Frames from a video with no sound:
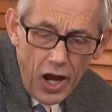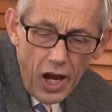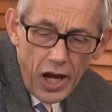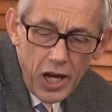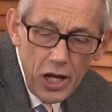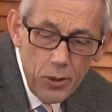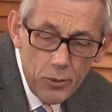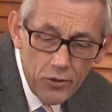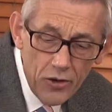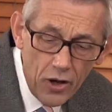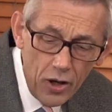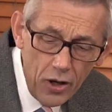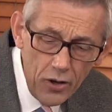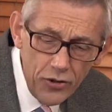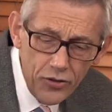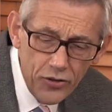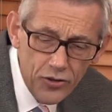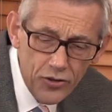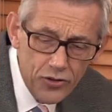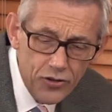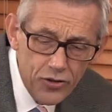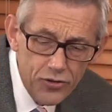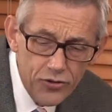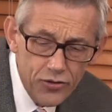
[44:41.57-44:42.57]
he was
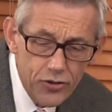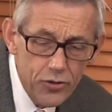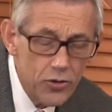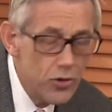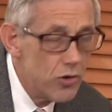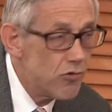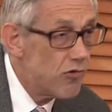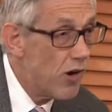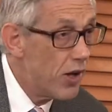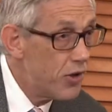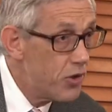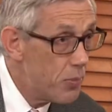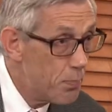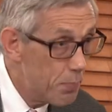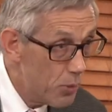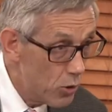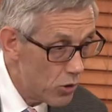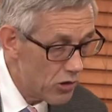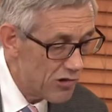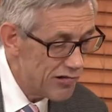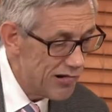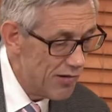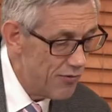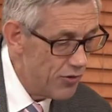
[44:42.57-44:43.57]
asked to write a
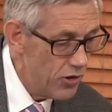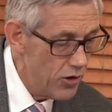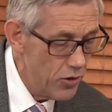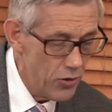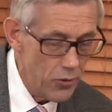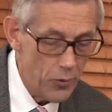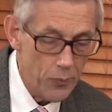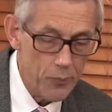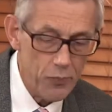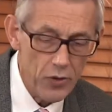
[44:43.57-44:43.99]
book review